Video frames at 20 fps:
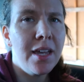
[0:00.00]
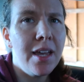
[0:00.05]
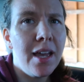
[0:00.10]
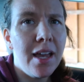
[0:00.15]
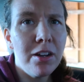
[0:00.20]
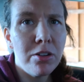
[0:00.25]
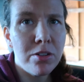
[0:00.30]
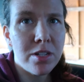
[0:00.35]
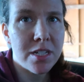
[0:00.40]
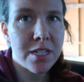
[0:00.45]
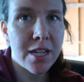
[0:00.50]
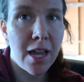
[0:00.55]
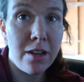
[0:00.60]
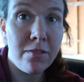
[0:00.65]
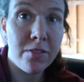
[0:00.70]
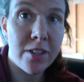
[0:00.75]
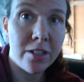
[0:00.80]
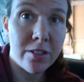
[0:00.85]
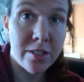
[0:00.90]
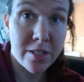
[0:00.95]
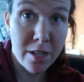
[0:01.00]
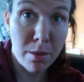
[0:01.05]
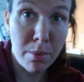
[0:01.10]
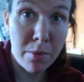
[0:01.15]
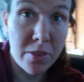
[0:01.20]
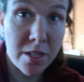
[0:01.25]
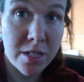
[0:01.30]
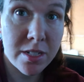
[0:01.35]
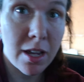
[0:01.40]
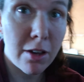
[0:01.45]
It'll just kind of kill some of
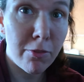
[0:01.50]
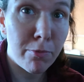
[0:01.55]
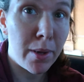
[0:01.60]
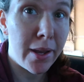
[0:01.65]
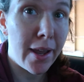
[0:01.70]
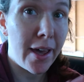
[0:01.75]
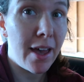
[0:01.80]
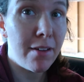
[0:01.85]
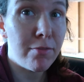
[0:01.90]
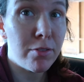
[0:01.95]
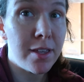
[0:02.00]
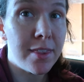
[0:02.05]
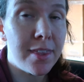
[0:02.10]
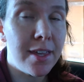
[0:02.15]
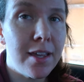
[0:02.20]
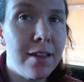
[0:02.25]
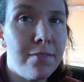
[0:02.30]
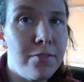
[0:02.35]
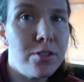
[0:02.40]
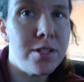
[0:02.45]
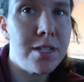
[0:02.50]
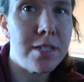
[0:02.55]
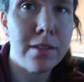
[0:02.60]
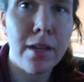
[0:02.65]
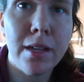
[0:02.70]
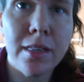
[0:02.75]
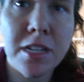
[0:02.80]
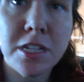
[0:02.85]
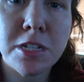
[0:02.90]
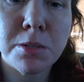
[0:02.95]
the stuff, but not everything if you just lightly